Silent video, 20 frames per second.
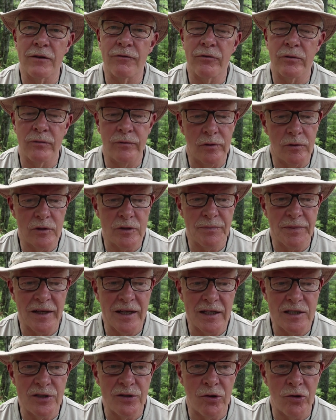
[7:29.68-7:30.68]
knife reviews
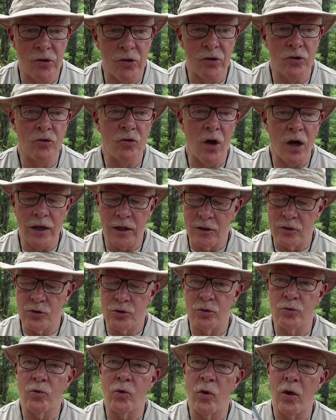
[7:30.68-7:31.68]
because they're not a
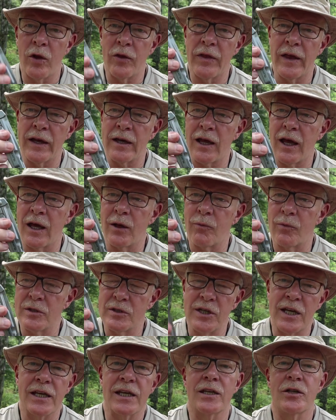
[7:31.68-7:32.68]
tool that I
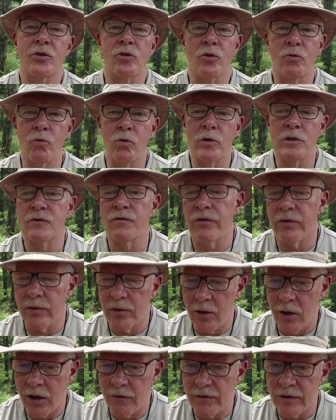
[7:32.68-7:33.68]
would take into the woods
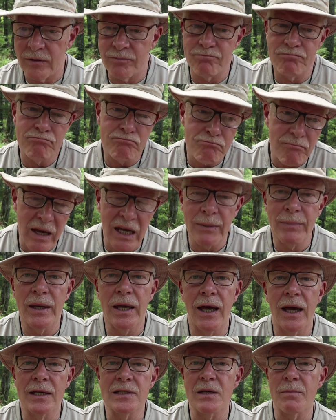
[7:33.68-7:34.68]
very often.
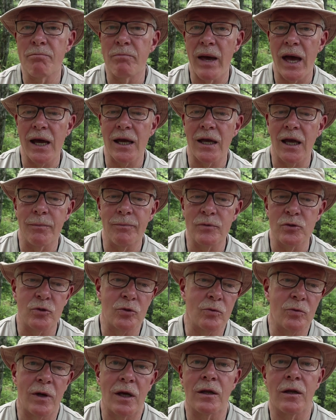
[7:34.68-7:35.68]
Maybe as a backup
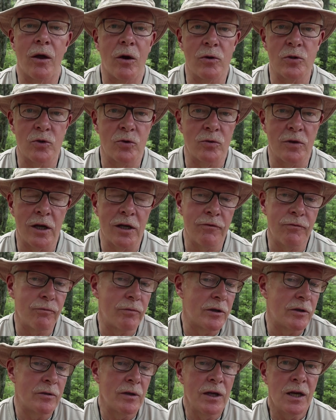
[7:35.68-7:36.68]
to a larger
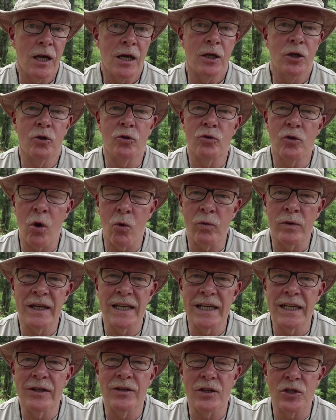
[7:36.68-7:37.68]
knife when you don't
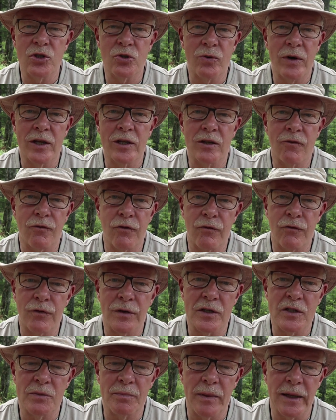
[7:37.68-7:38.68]
need the strength of a
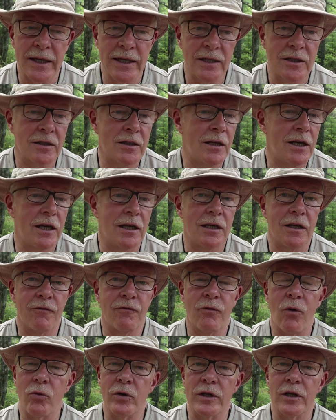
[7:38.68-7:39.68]
fixed blade and, and a
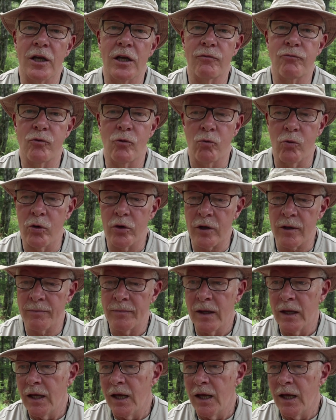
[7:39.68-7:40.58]
folding knife will work.